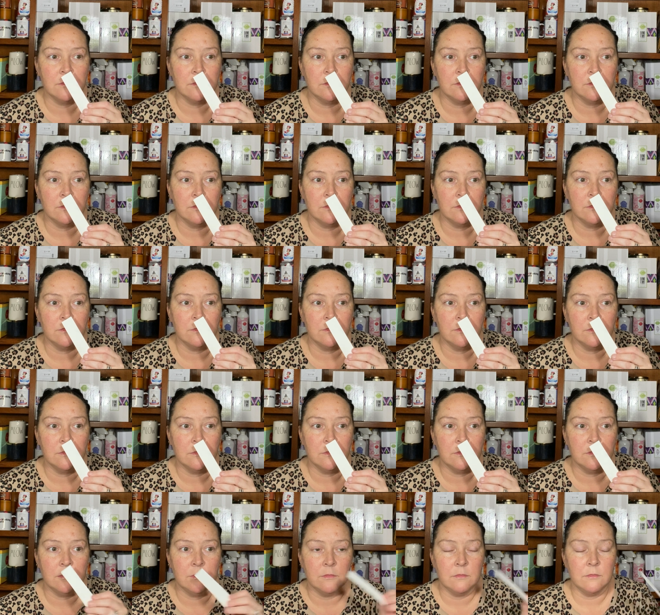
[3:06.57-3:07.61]

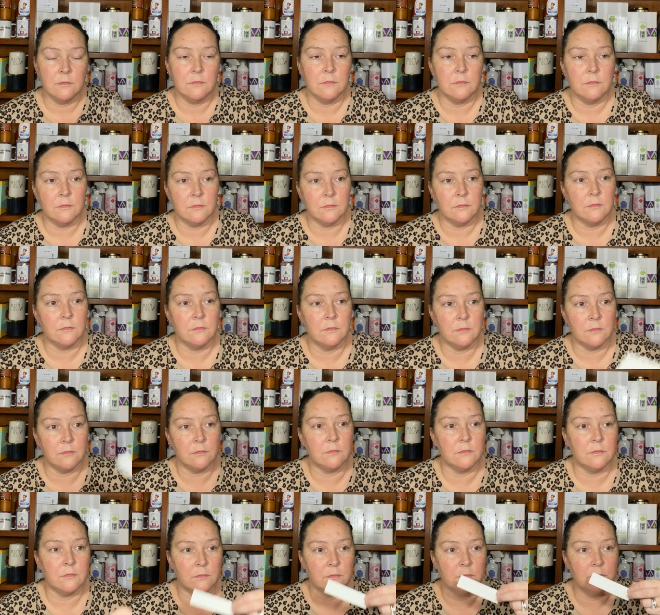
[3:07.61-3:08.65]

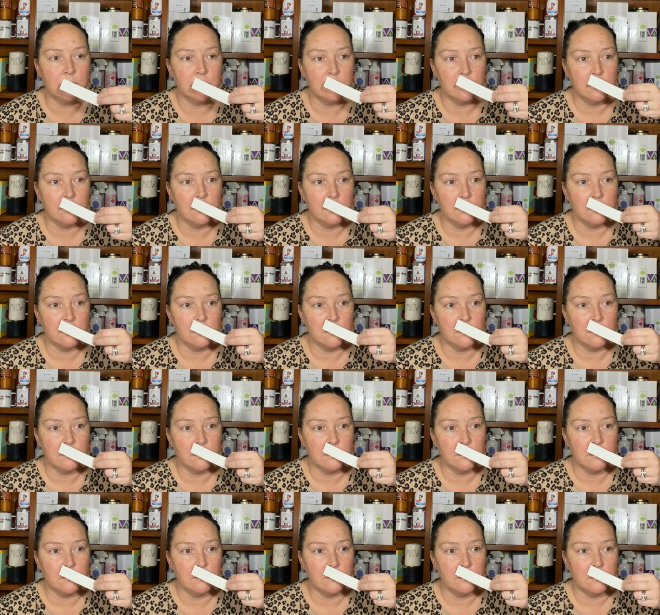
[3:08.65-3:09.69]

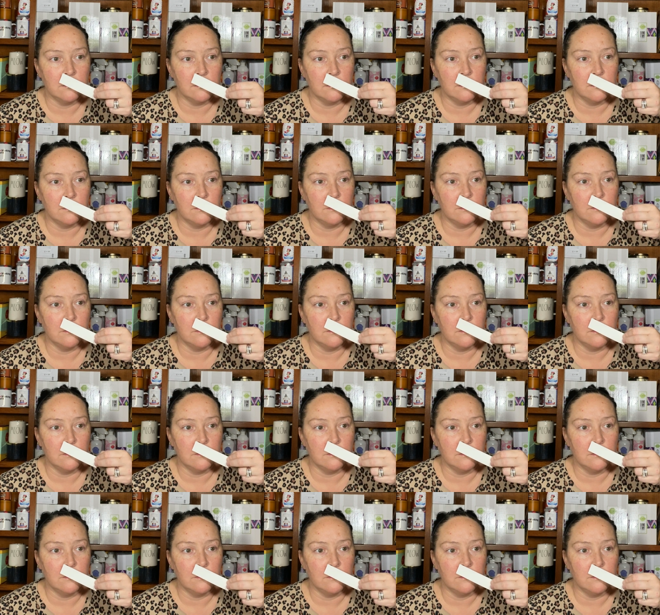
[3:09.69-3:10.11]
Nobody speaks.